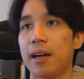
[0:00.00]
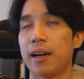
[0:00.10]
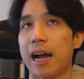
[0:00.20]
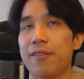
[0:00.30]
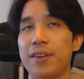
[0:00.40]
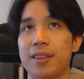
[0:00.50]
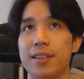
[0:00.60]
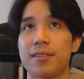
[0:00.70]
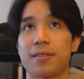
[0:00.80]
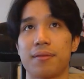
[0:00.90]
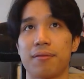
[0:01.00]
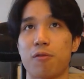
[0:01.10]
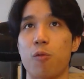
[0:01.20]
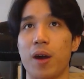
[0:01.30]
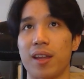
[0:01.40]
having this
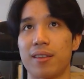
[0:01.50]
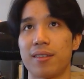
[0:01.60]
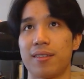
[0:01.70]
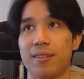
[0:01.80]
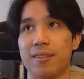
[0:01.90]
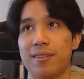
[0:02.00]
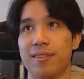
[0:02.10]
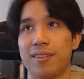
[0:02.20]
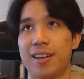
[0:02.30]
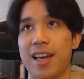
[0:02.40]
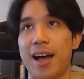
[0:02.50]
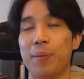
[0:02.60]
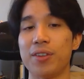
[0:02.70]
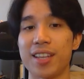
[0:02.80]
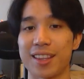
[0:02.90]
weight, I'm
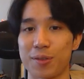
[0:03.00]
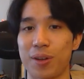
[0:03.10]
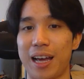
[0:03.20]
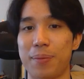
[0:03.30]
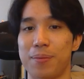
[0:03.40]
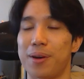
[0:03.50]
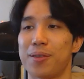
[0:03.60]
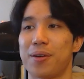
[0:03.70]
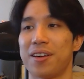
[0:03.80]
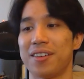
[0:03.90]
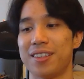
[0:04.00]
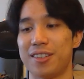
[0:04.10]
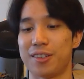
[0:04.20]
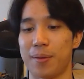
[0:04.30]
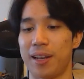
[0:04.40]
not saying this will happen, by the way. This
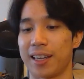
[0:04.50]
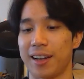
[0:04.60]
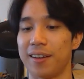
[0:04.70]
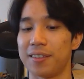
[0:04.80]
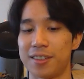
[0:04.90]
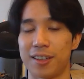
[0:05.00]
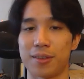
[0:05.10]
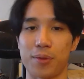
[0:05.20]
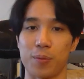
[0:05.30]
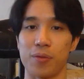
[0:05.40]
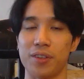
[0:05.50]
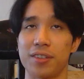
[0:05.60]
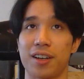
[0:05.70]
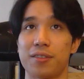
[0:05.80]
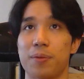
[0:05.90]
is not it's not something we've
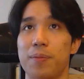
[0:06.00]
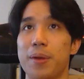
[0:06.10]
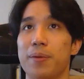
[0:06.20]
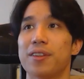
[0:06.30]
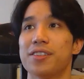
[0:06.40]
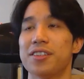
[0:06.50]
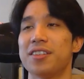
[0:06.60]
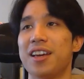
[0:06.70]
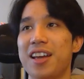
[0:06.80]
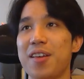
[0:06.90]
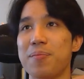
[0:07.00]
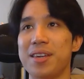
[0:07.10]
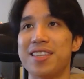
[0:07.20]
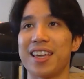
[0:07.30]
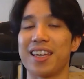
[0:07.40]
discussed with people. This is me
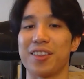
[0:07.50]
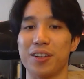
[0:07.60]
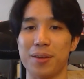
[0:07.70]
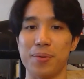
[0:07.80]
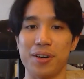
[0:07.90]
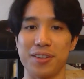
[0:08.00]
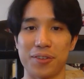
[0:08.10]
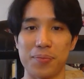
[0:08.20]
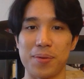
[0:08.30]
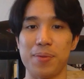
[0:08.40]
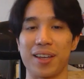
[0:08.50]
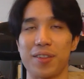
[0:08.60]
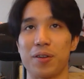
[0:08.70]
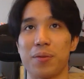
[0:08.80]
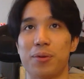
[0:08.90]
taking the liberties of me being the
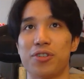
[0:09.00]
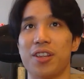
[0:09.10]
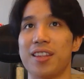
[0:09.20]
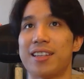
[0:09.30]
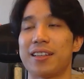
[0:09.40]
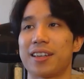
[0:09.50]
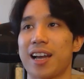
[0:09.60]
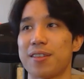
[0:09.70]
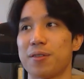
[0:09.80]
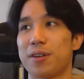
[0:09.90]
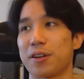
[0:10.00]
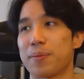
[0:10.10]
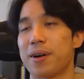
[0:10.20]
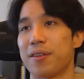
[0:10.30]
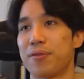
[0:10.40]
only person in this Altacast to talk
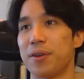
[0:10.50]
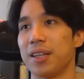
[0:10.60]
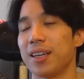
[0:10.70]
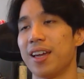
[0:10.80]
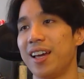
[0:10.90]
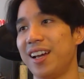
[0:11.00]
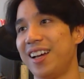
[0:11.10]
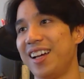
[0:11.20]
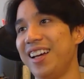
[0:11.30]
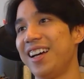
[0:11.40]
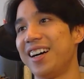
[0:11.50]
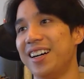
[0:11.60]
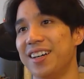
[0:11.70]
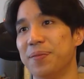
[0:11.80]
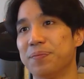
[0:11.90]
about it freely.
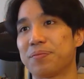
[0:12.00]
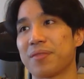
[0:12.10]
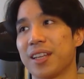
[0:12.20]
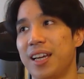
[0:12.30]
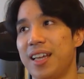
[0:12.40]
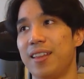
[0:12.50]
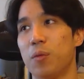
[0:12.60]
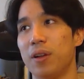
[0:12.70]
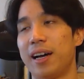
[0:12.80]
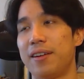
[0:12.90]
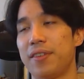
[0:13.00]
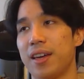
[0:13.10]
That will have